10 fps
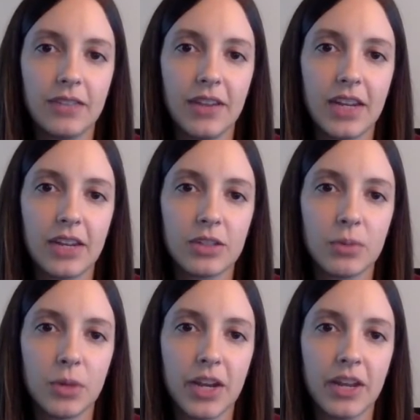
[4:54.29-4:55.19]
Let's find out
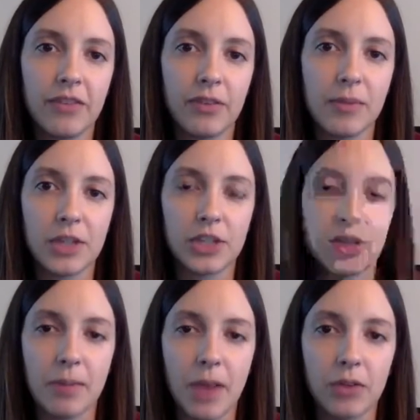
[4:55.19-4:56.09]
some more
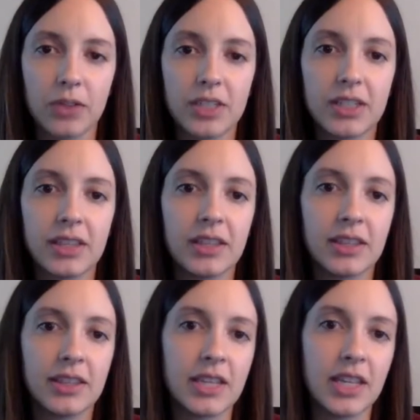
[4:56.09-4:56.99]
information about
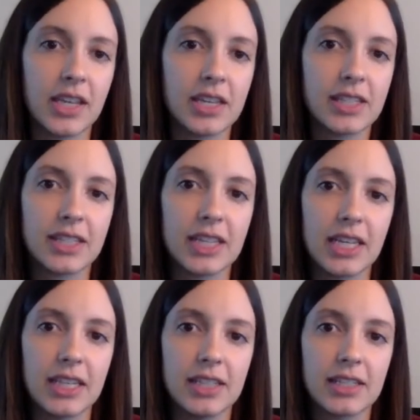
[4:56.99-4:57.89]
the
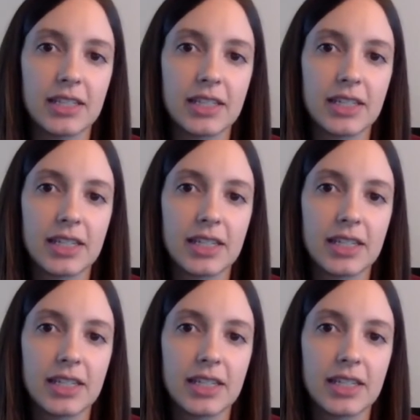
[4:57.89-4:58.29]
seeds.